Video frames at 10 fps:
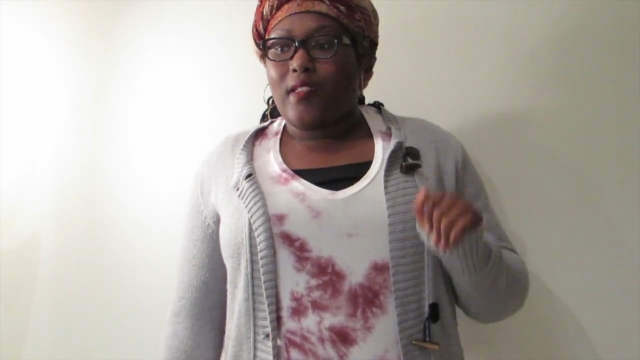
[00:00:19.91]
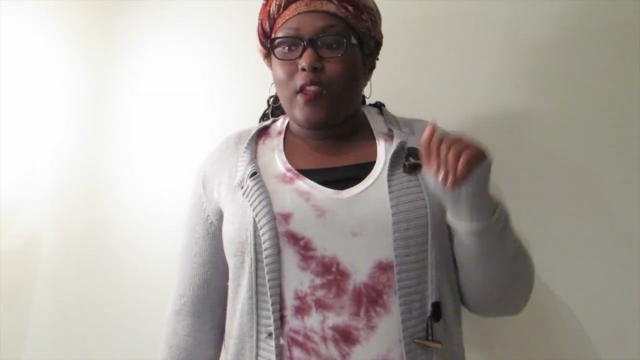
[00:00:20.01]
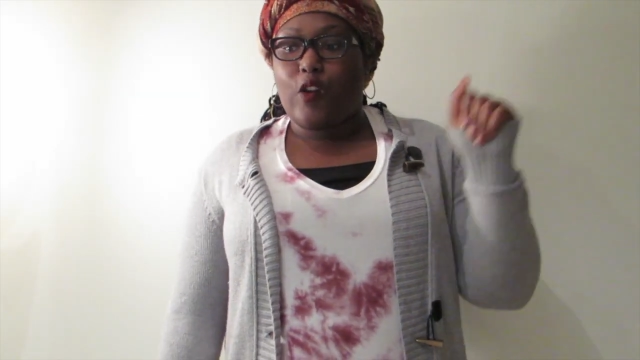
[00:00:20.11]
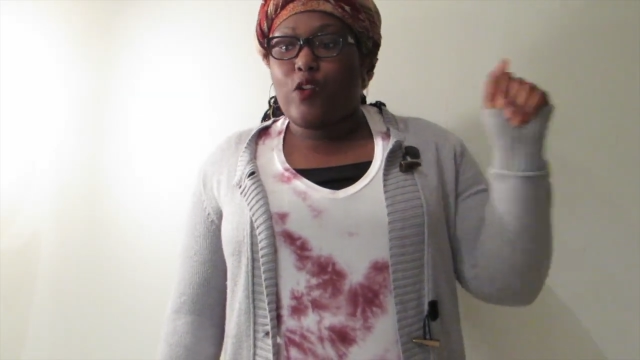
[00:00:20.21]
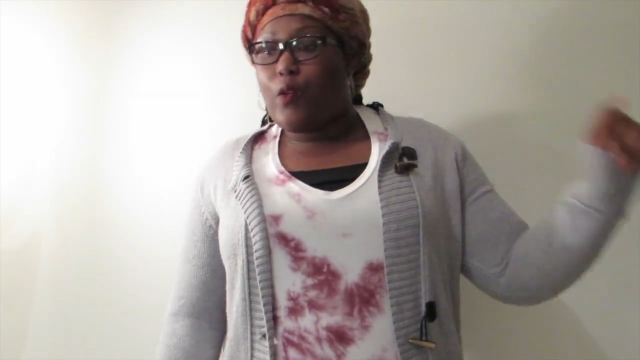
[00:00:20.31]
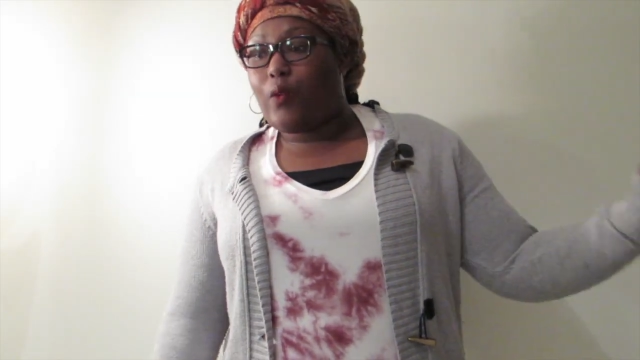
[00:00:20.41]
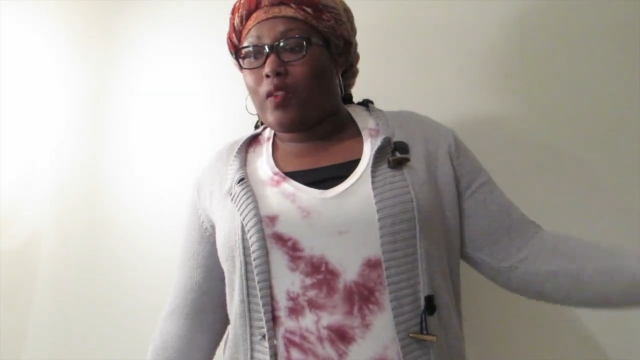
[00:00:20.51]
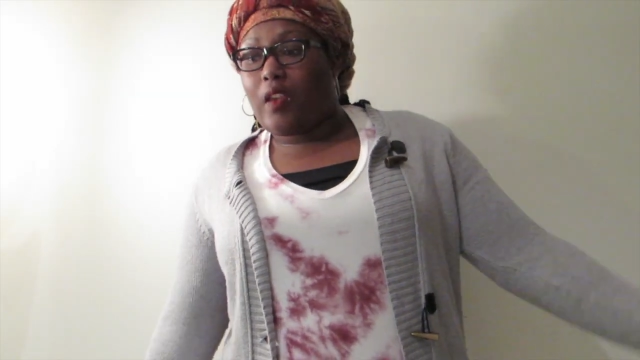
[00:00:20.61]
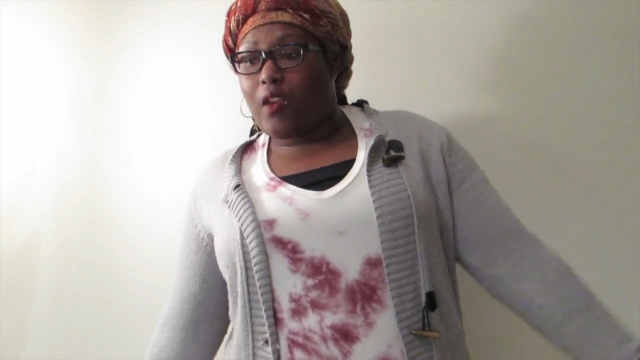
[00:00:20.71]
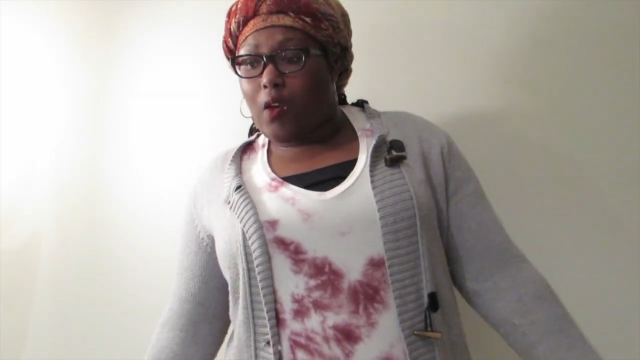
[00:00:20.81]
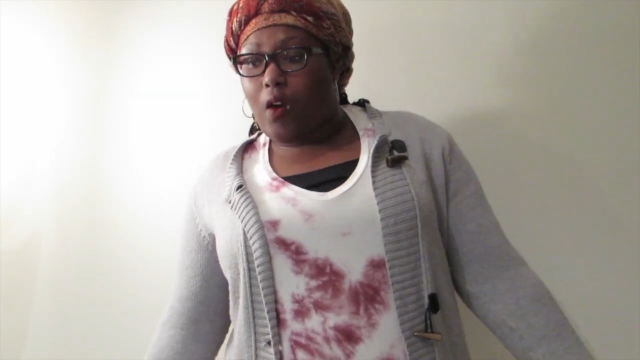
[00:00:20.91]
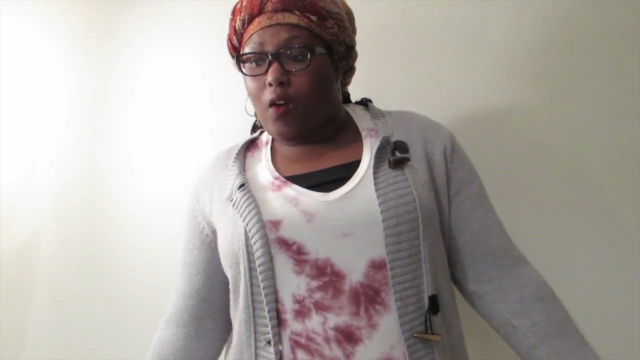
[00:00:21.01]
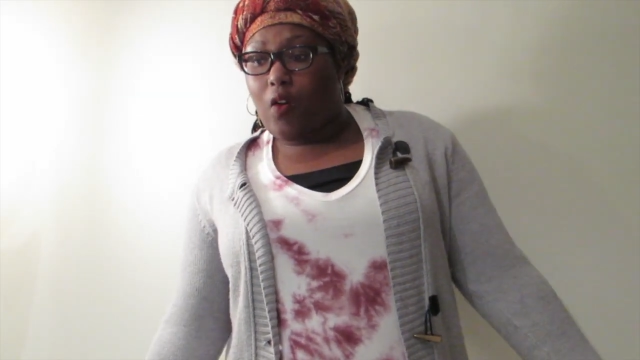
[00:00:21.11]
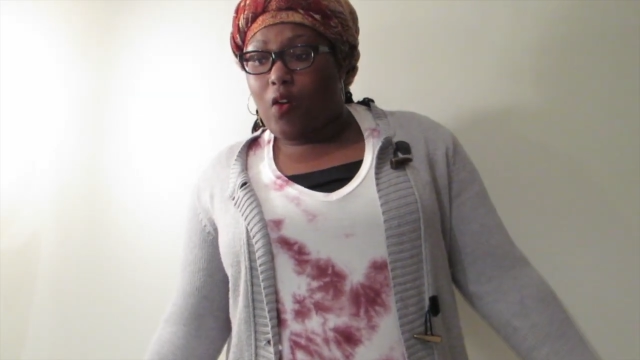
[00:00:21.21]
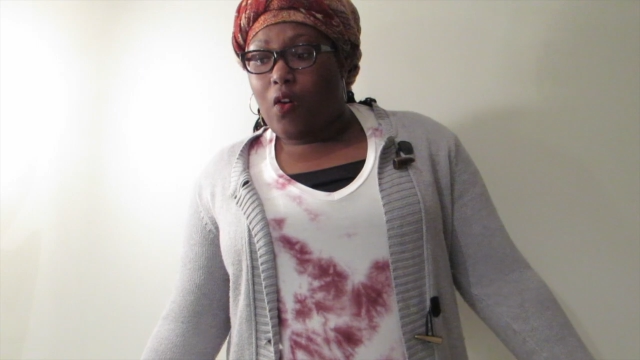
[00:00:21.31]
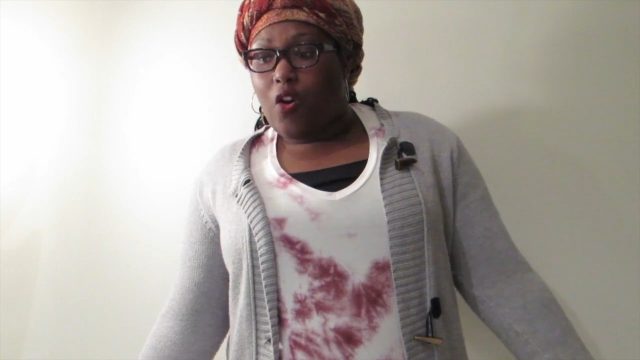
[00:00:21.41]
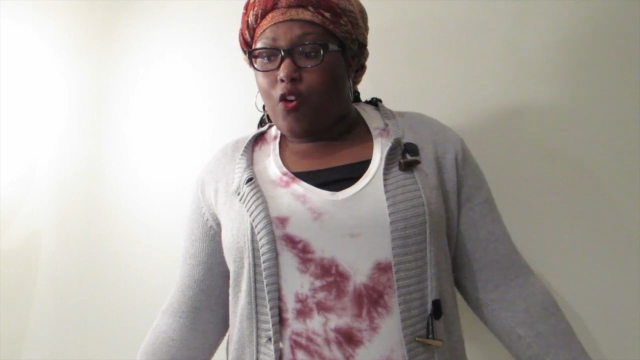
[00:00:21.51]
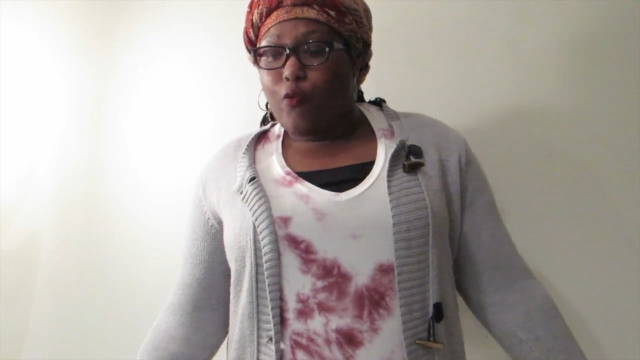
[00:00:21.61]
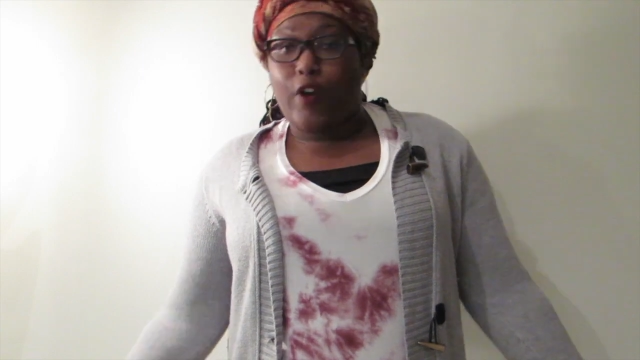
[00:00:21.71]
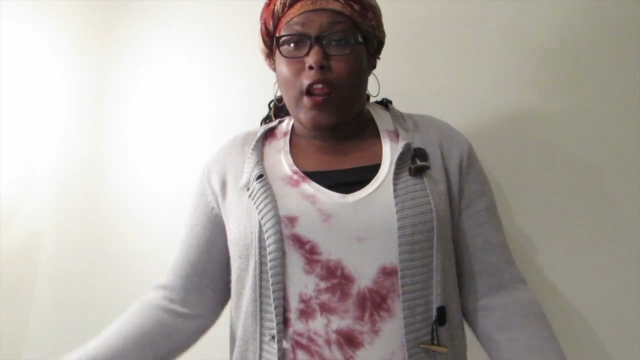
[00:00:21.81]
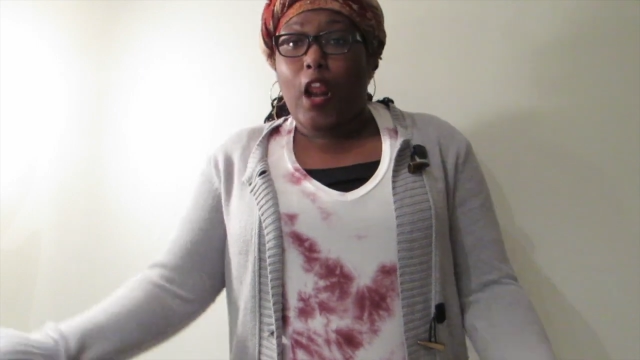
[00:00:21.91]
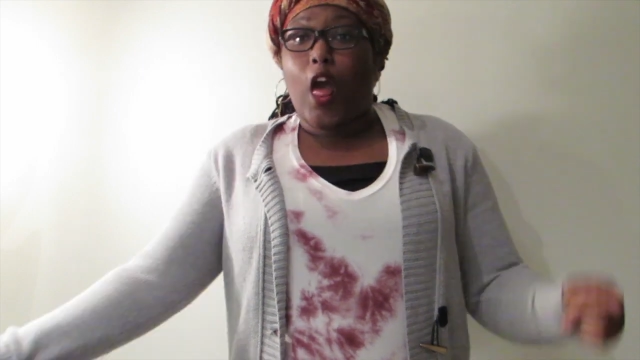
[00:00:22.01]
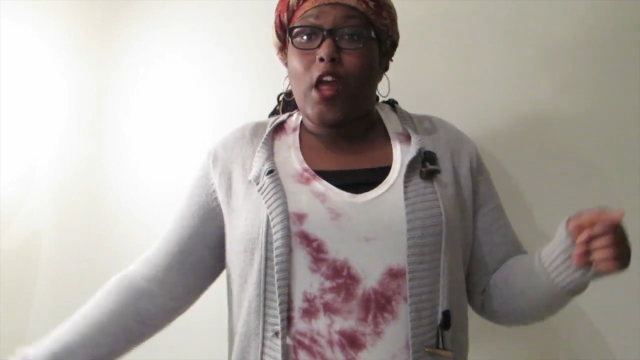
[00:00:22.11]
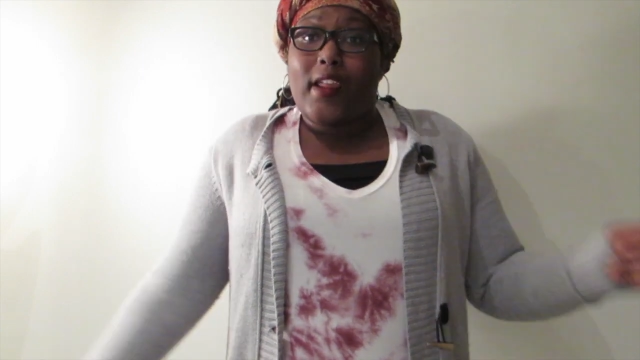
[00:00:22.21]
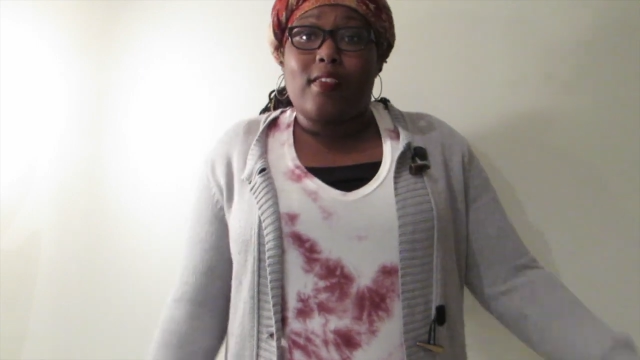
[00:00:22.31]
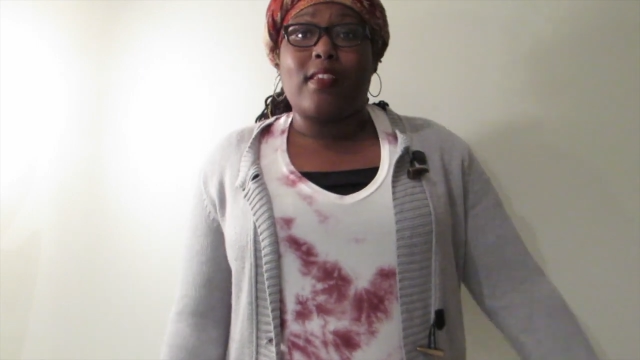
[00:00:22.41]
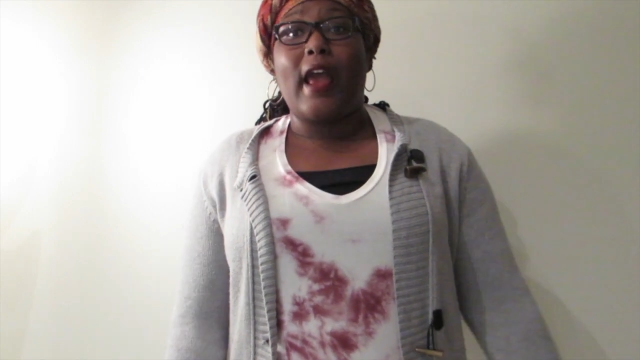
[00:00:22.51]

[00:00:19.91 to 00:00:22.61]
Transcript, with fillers: their new single for the longest